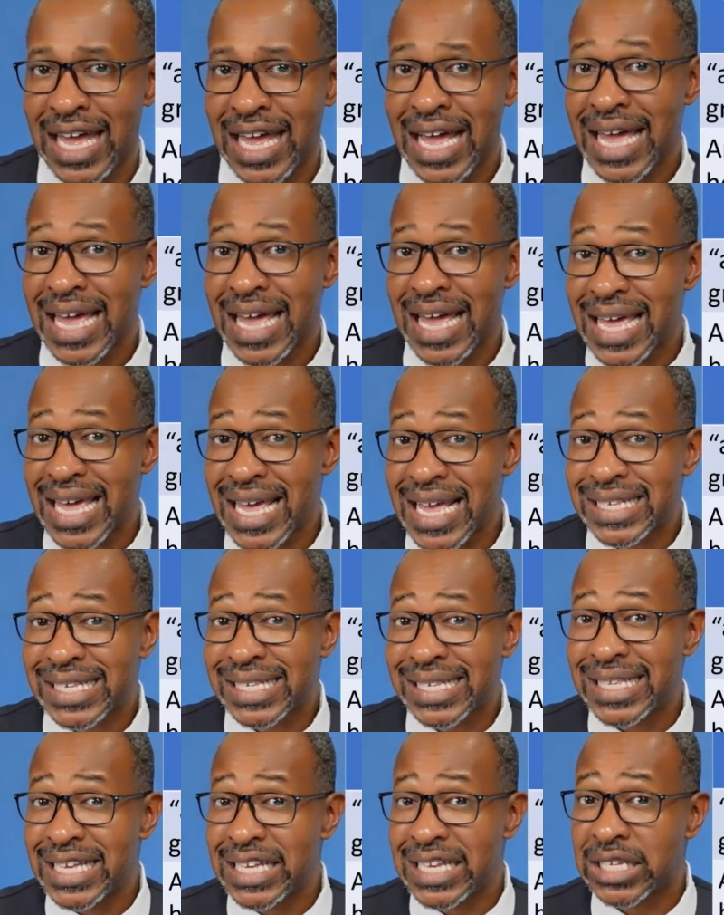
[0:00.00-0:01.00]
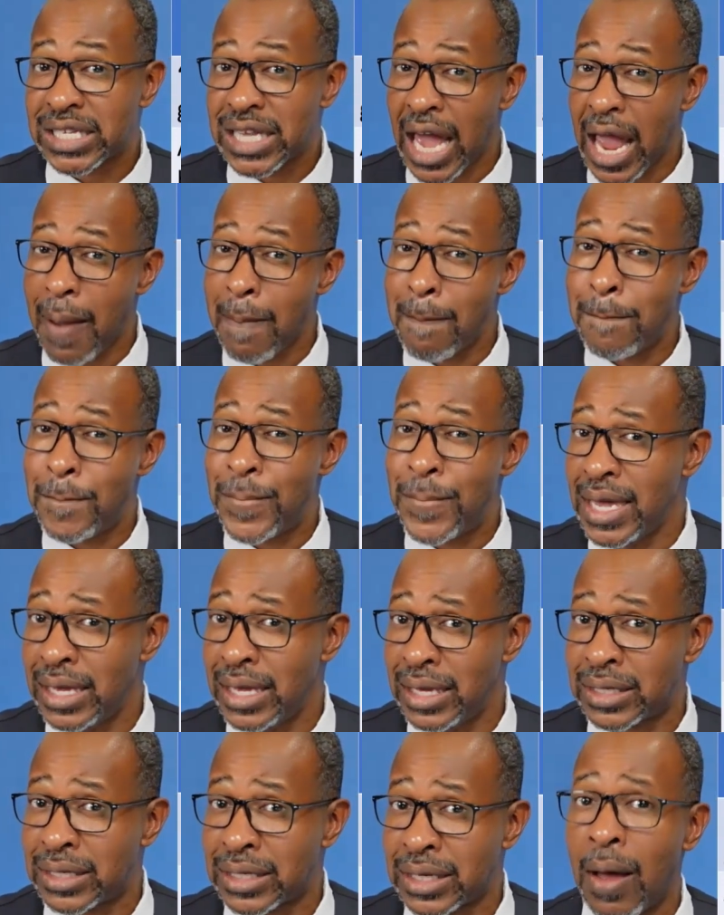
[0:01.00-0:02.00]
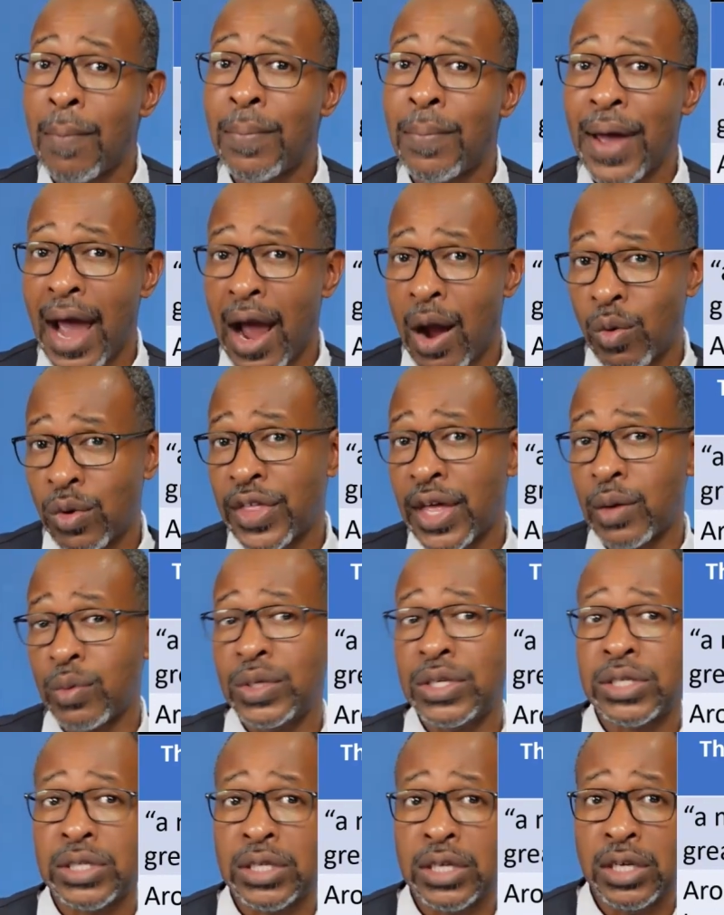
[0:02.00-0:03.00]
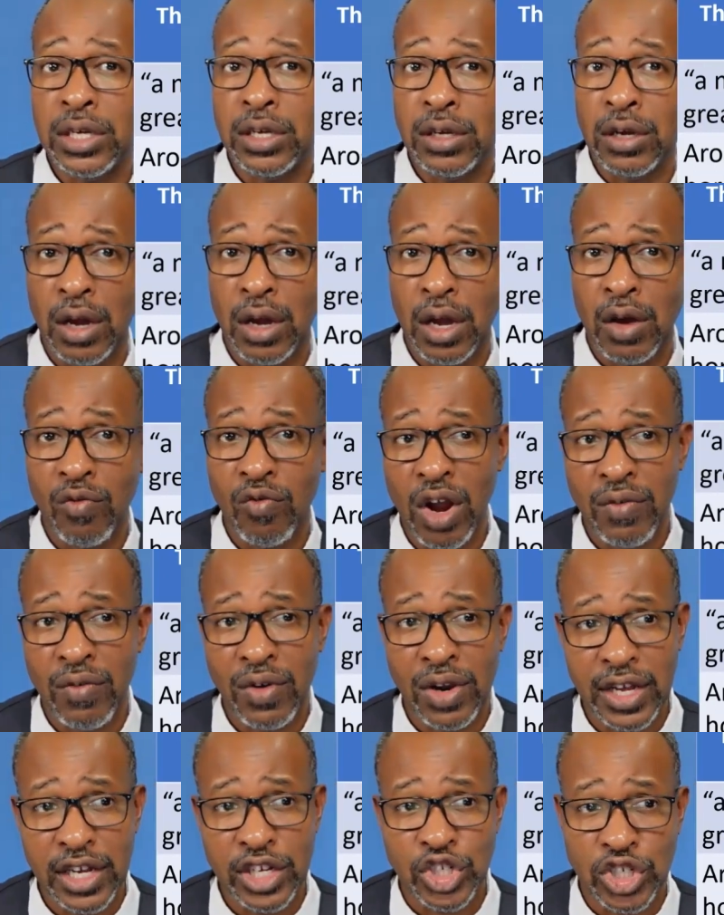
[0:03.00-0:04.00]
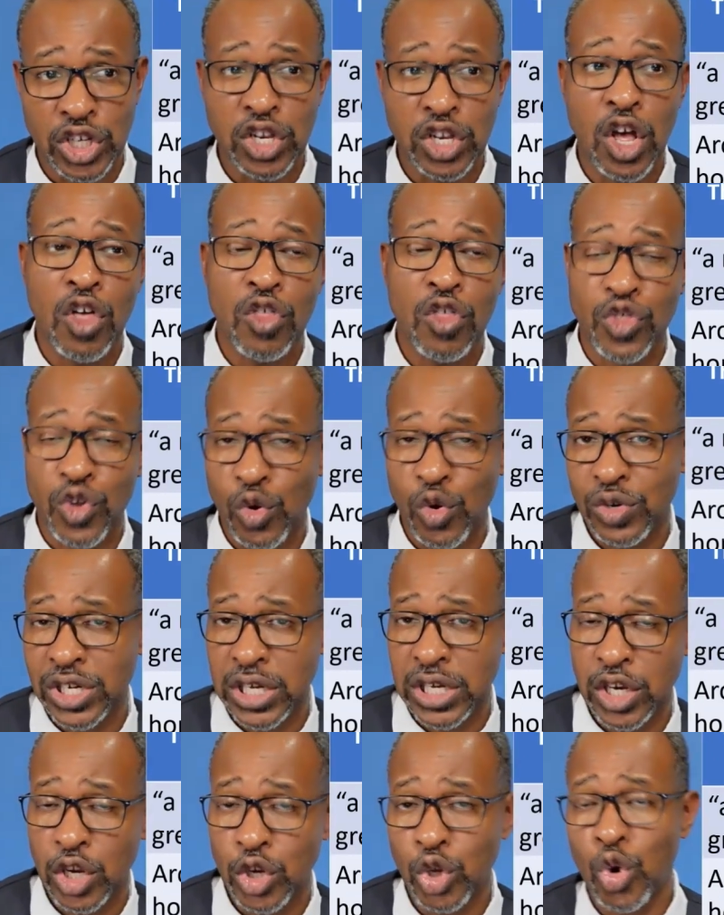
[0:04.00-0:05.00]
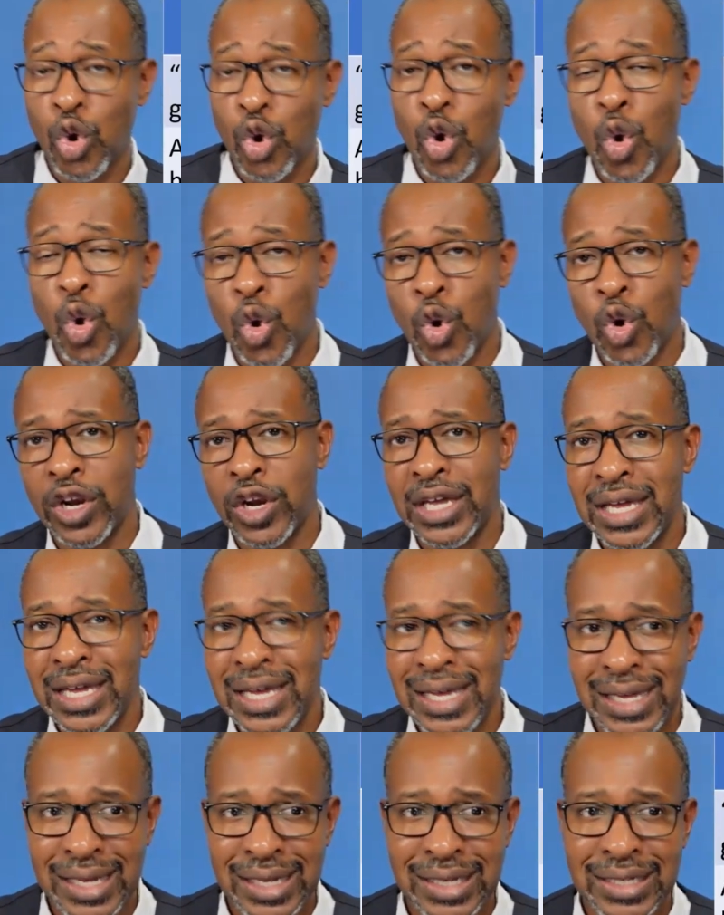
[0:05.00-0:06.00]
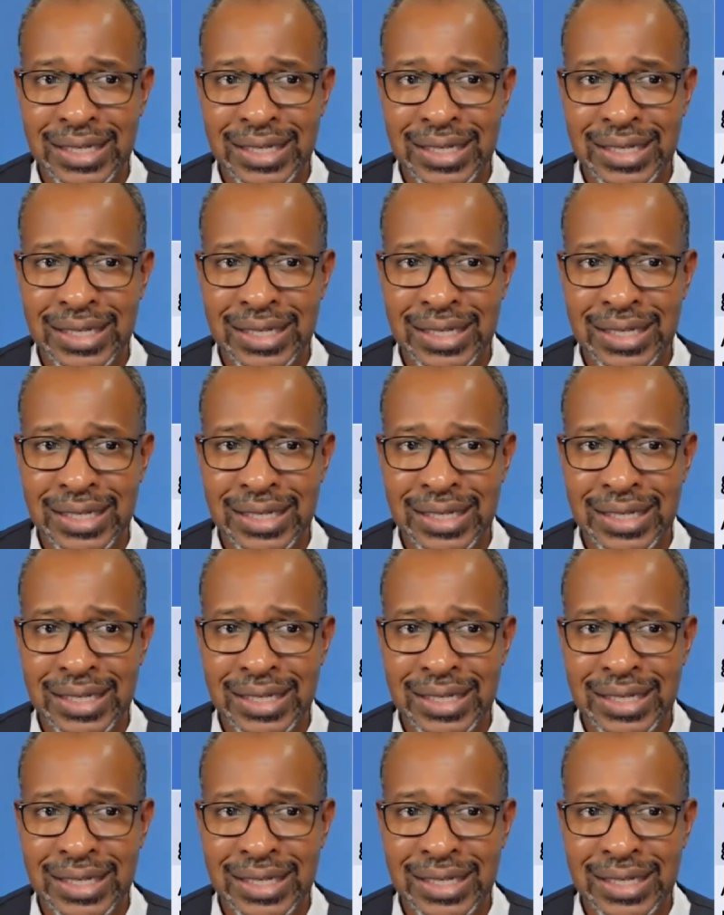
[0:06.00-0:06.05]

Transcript: is this same beast power that we see here in Revelation 13. The little horn is